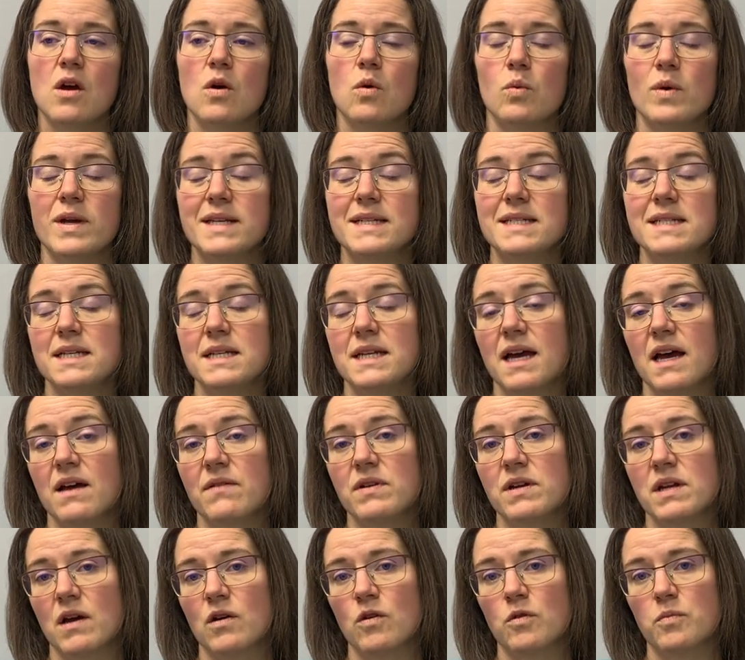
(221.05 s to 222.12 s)
We did have
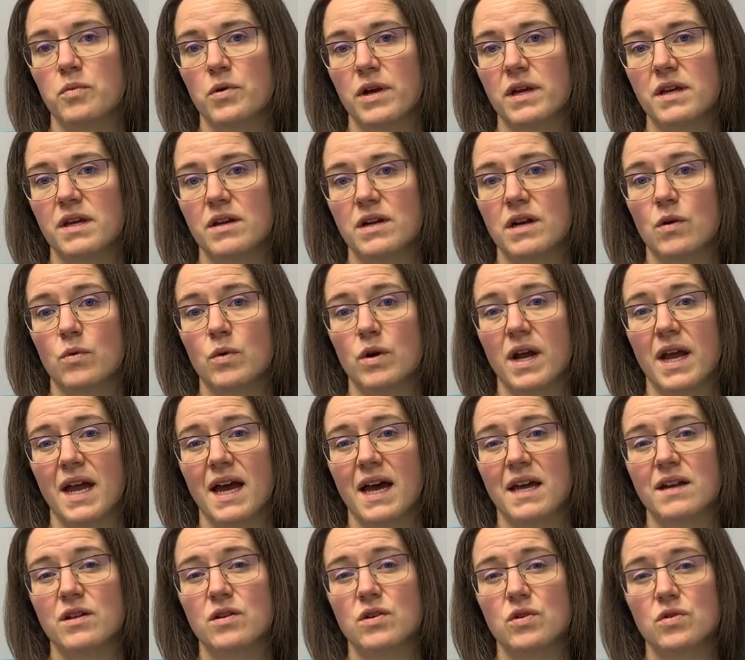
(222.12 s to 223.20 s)
an outbreak in our
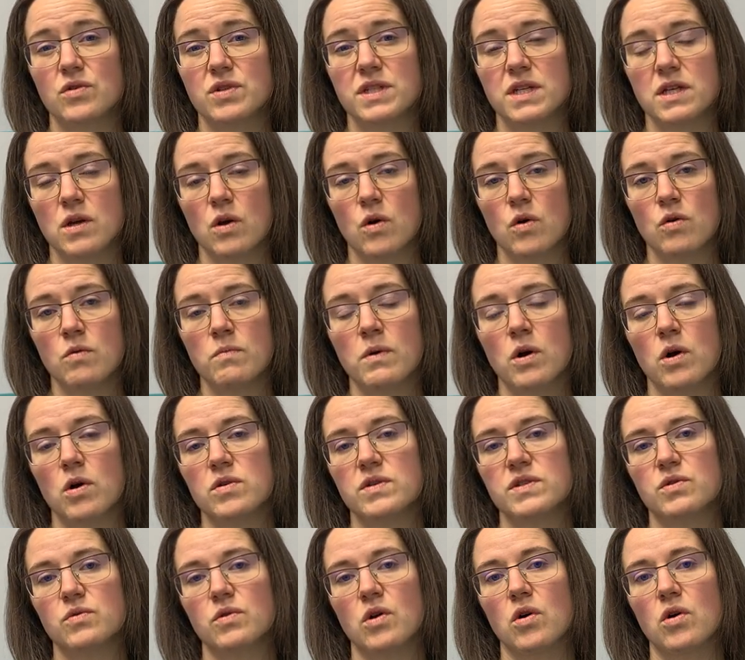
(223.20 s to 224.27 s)
Hanna nursing home,
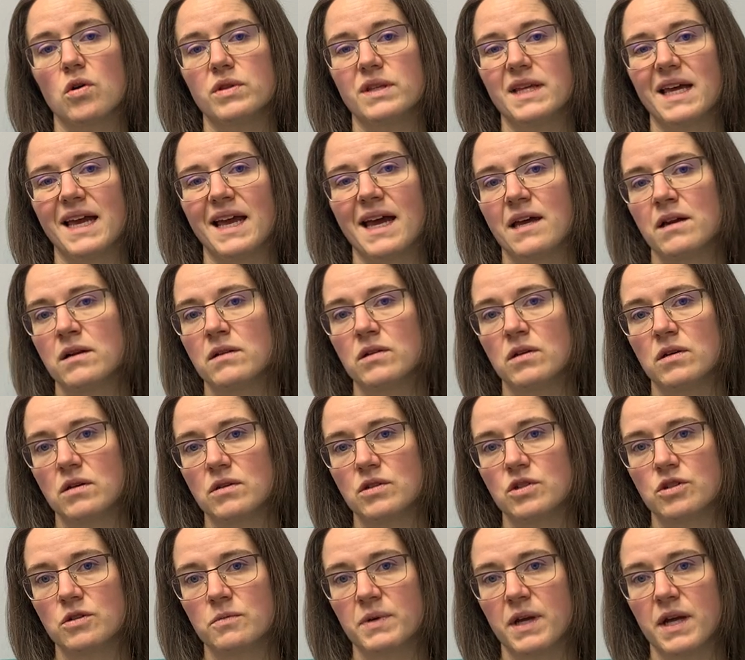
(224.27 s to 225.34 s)
also called the Hanna
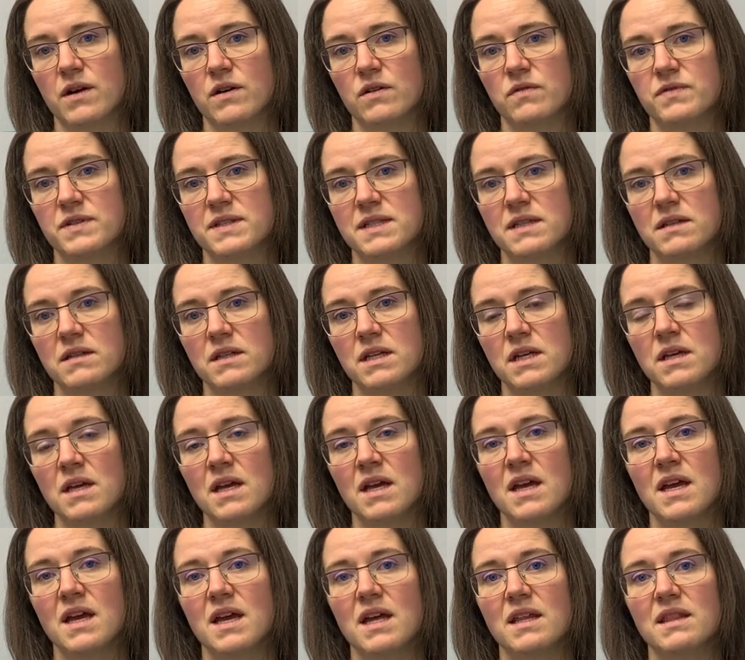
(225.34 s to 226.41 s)
Long-Term Care Facility,
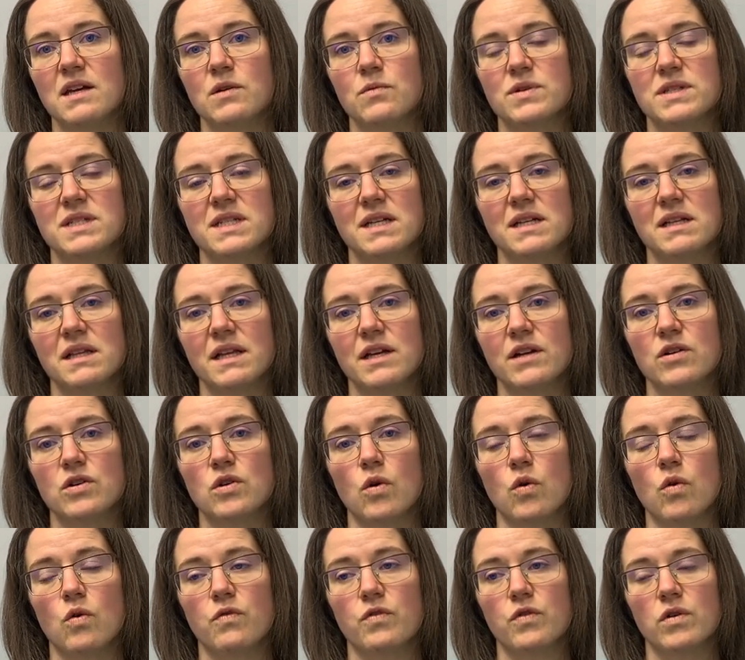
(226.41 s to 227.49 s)
that was declared
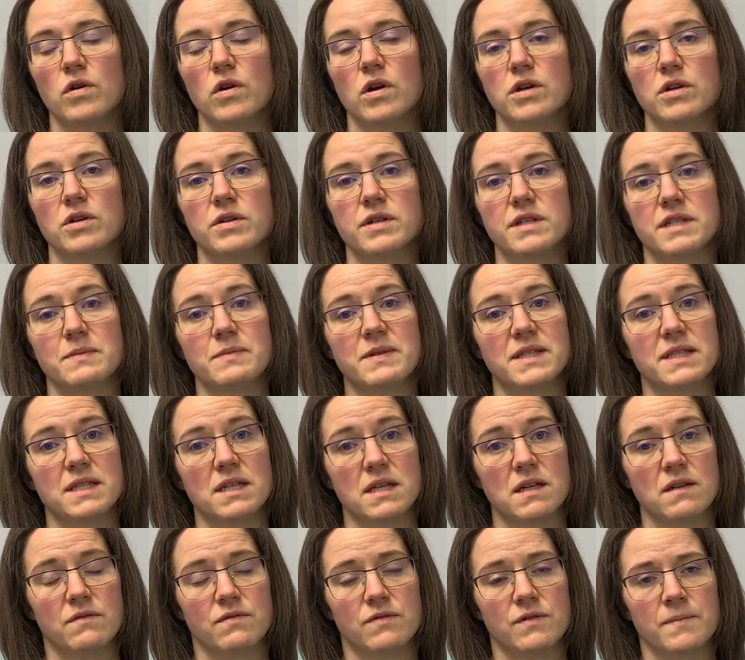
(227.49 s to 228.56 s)
over on Christmas
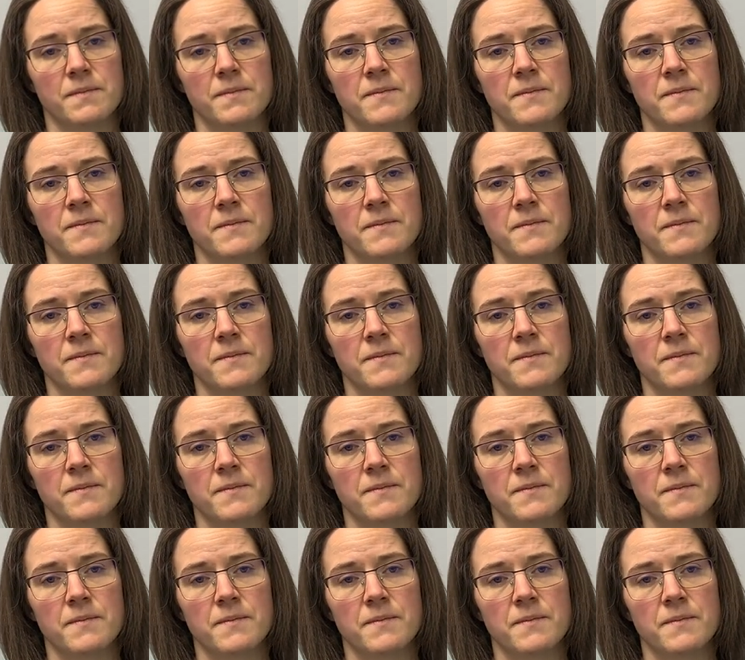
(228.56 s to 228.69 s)
Eve.